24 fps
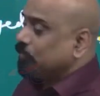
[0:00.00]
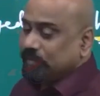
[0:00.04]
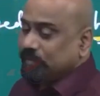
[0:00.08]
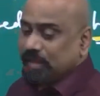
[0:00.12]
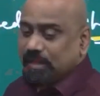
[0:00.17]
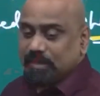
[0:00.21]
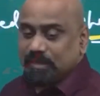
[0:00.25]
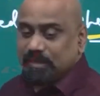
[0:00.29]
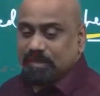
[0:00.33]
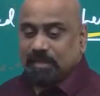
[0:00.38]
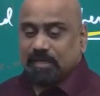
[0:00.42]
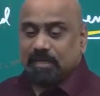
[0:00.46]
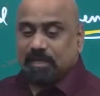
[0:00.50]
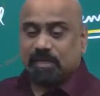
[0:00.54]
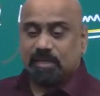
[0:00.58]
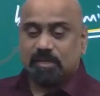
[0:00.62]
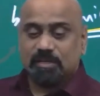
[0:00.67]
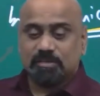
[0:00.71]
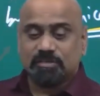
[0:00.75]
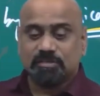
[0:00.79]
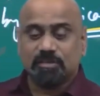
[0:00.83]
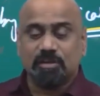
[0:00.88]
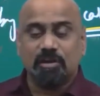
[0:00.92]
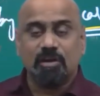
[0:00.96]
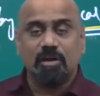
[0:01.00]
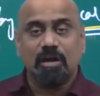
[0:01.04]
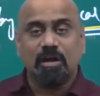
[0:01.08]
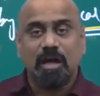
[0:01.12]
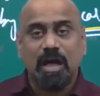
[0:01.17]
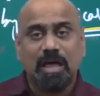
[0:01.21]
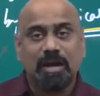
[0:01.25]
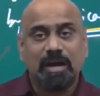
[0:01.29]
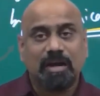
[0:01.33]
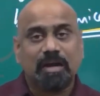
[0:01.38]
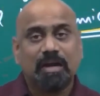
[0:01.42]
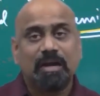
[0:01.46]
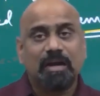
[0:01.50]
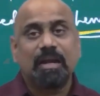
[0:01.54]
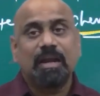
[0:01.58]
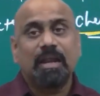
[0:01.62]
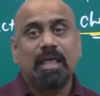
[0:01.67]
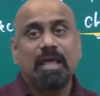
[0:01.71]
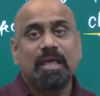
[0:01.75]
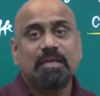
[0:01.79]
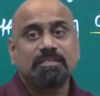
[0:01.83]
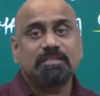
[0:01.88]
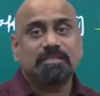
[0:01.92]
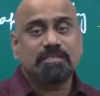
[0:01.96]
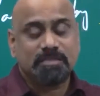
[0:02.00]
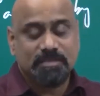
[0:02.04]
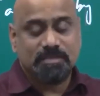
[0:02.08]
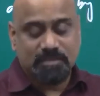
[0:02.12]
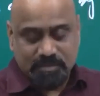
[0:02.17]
that igneous rock are less